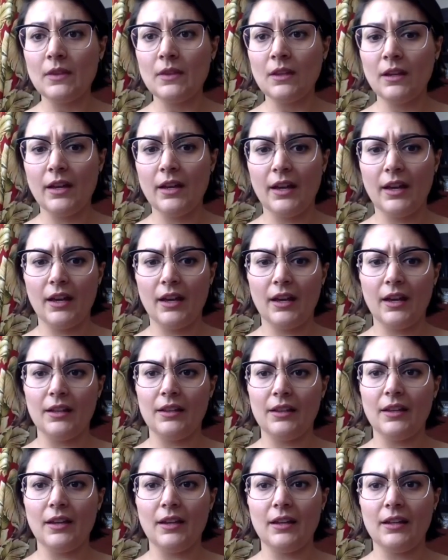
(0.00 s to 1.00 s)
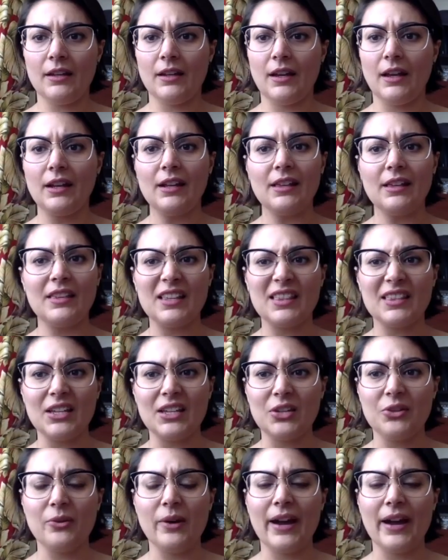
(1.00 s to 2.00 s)
and then anything that
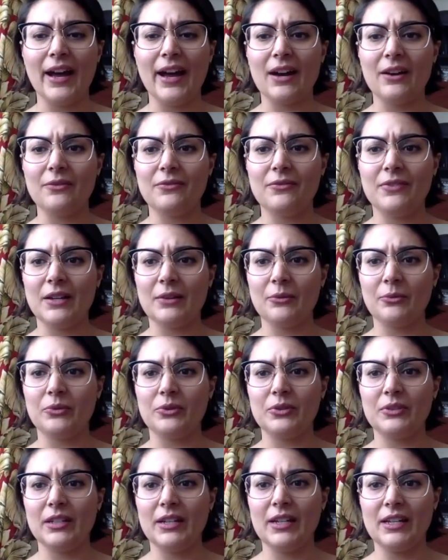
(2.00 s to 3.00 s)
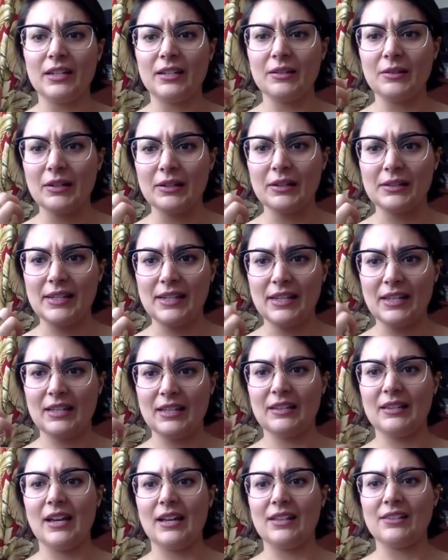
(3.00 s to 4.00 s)
you have that would like
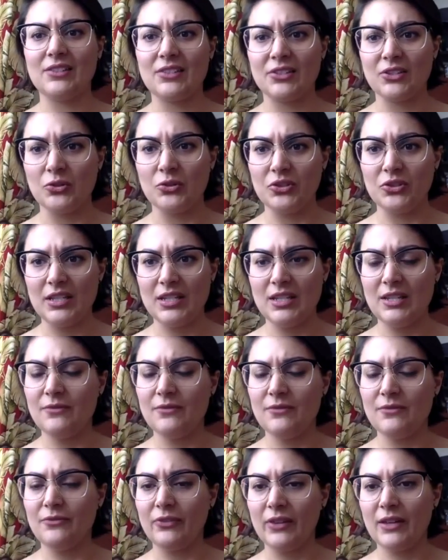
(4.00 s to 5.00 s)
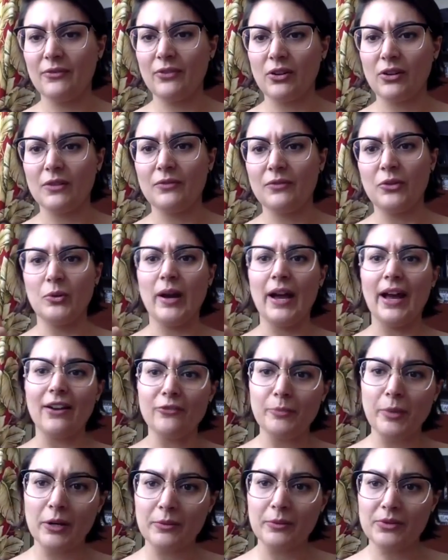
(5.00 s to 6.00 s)
get that salty flavor, if you have
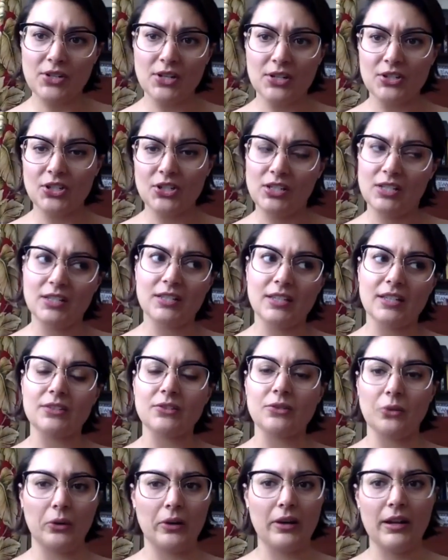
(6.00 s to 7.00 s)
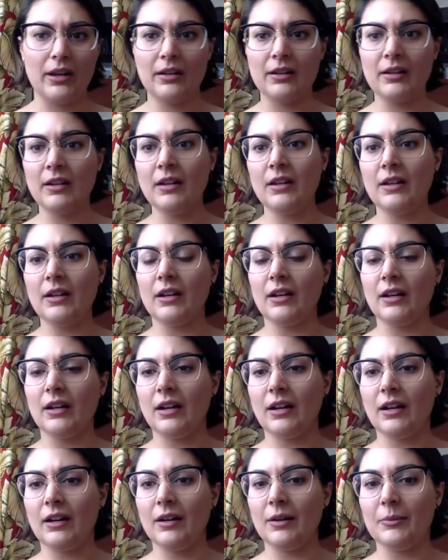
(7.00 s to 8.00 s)
Parmesan cheese, that's great.
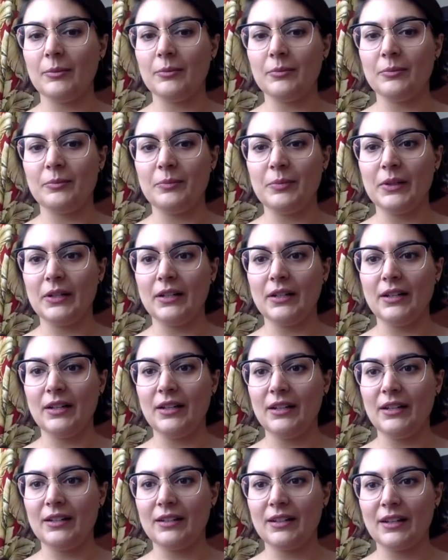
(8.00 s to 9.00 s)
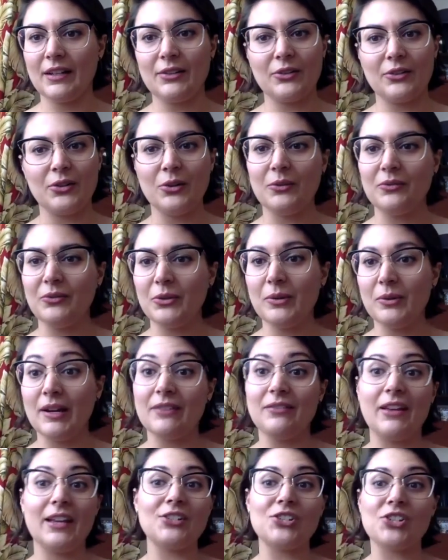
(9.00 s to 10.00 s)
But I don't know, if you
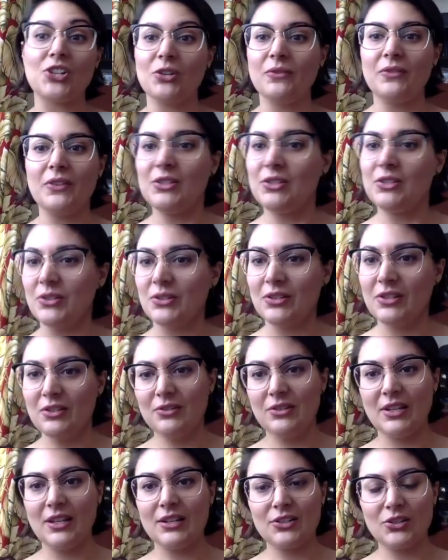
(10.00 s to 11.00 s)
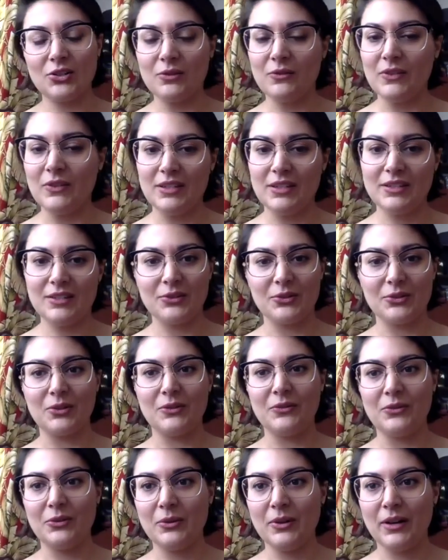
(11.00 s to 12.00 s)
have anchovies, you could use anchovies, or
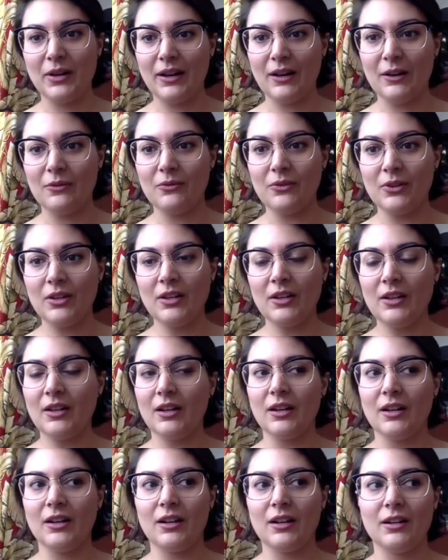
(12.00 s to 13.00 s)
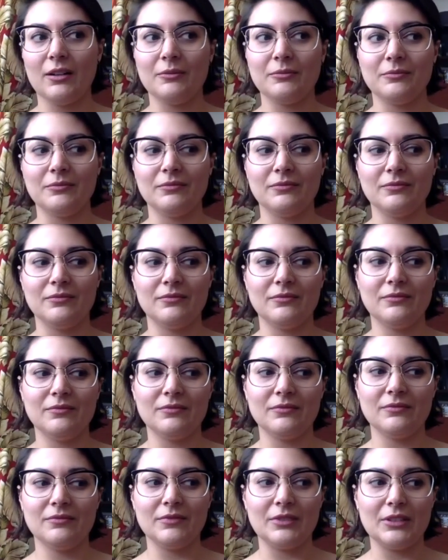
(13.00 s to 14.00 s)
if you have um,
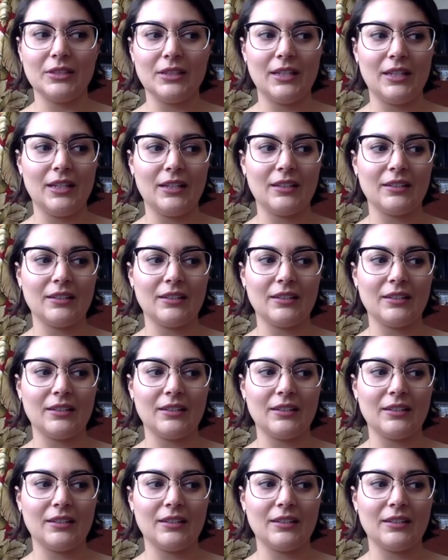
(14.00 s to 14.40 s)
like